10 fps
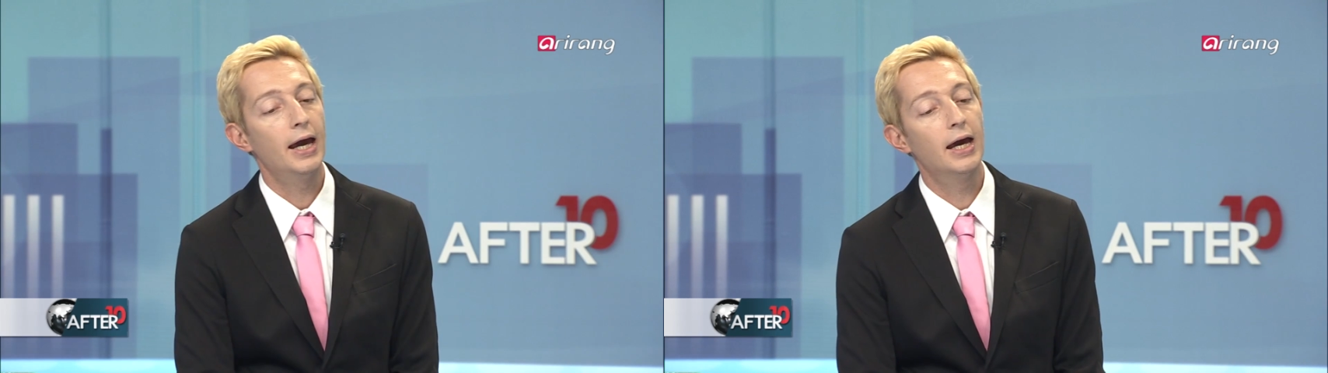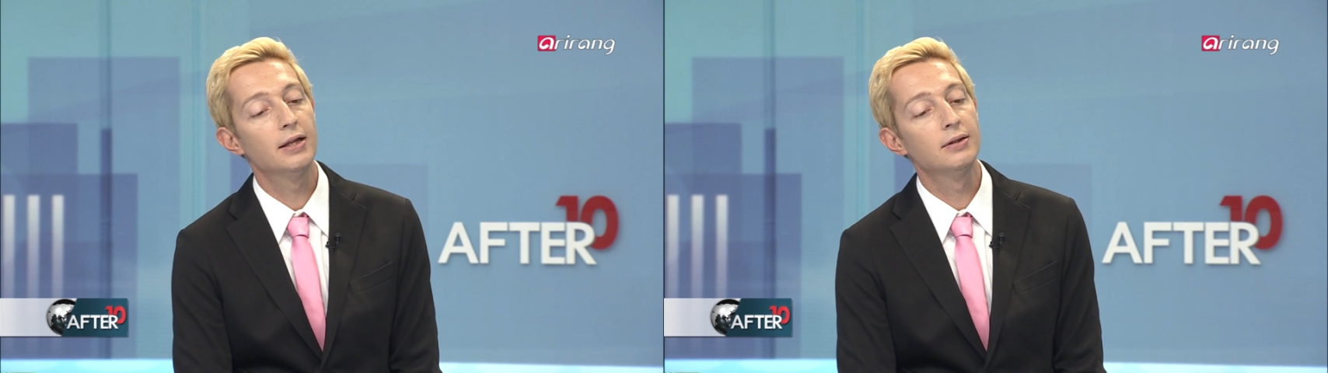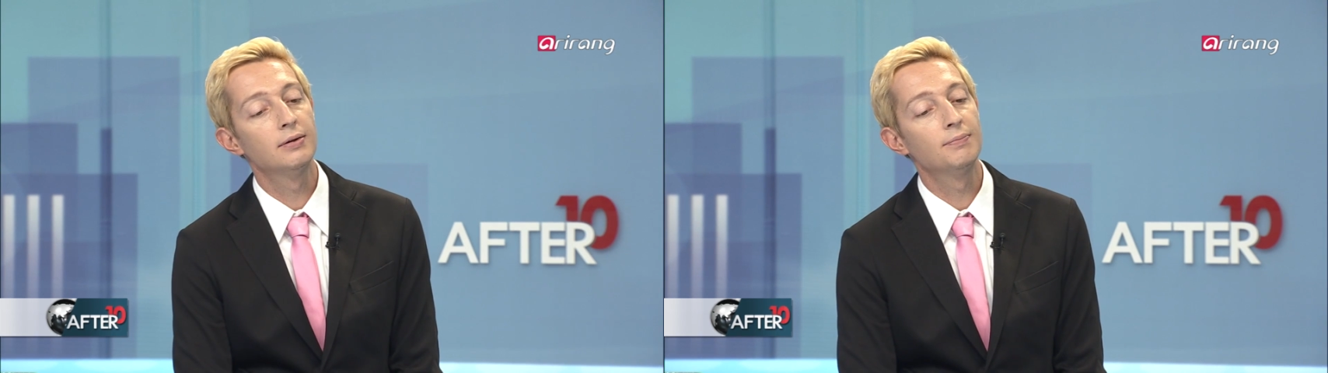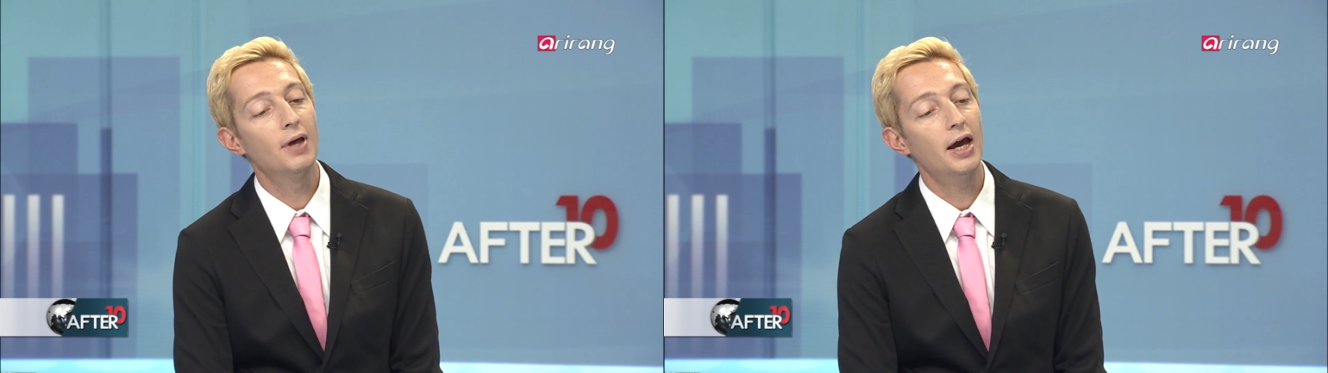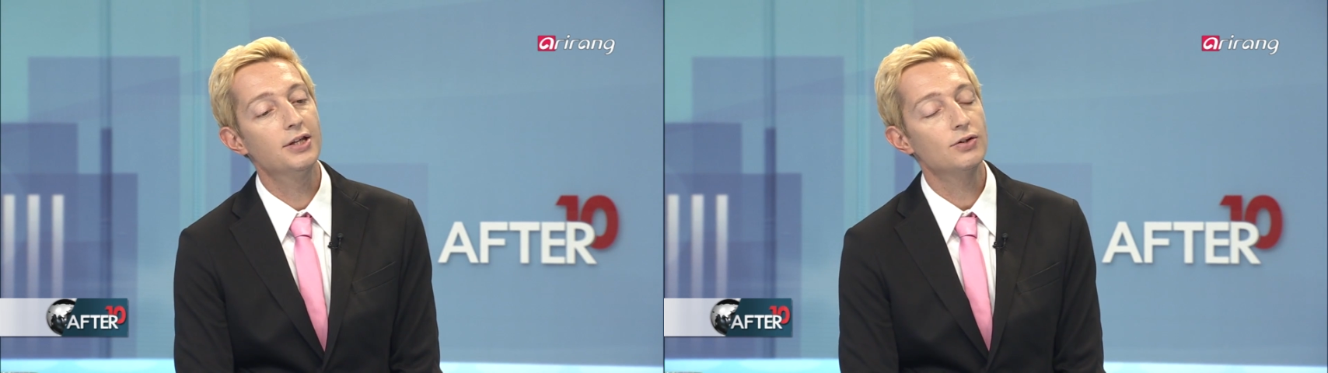And
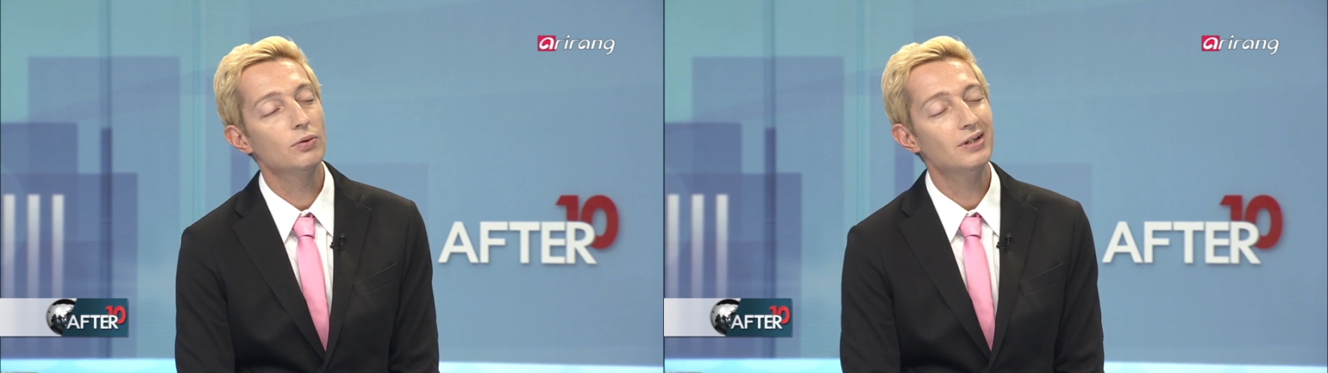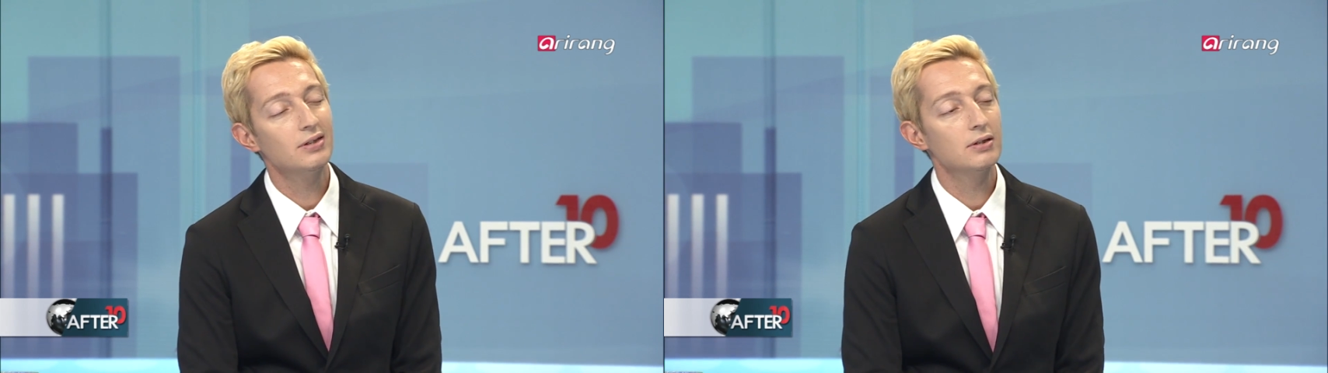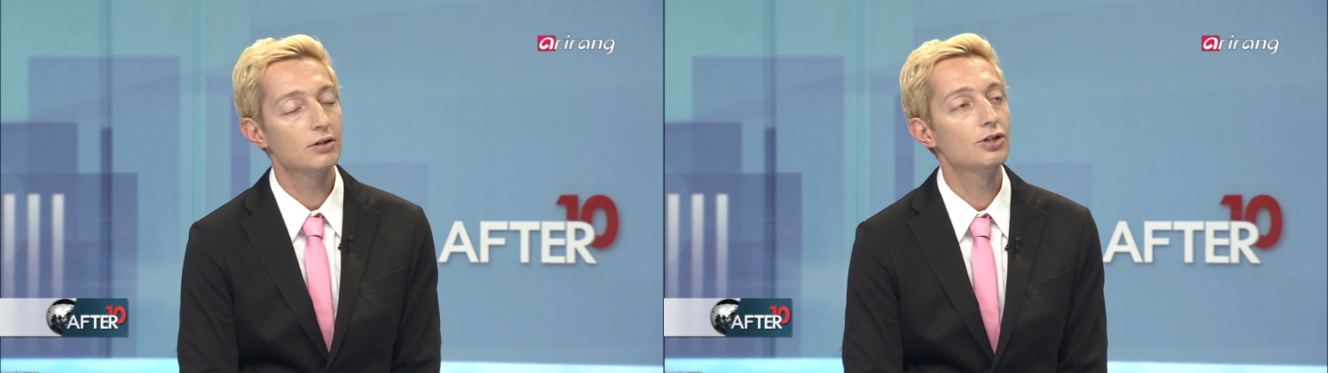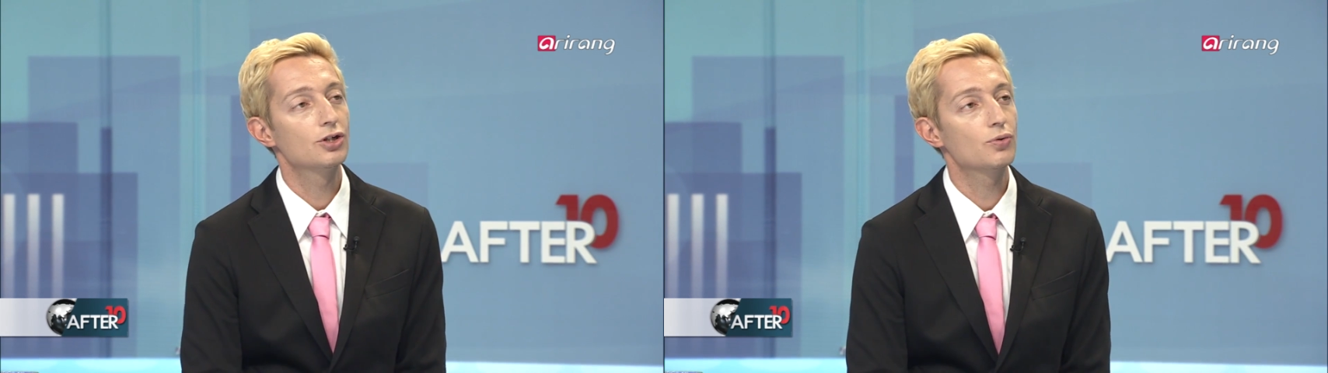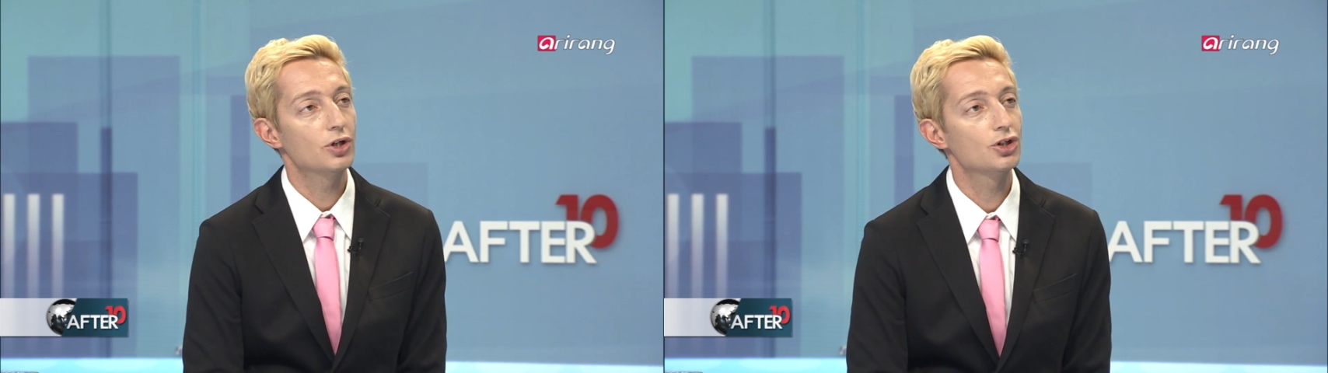so this is a
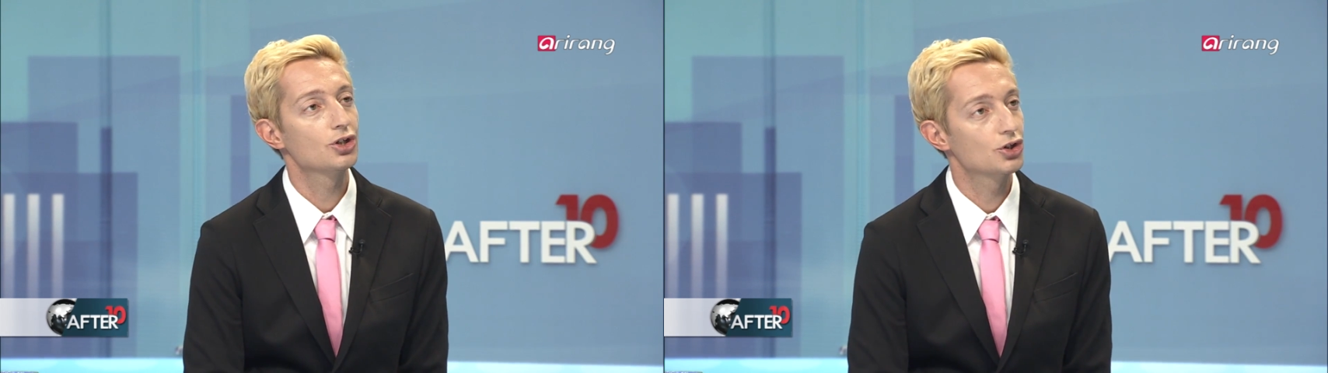situation that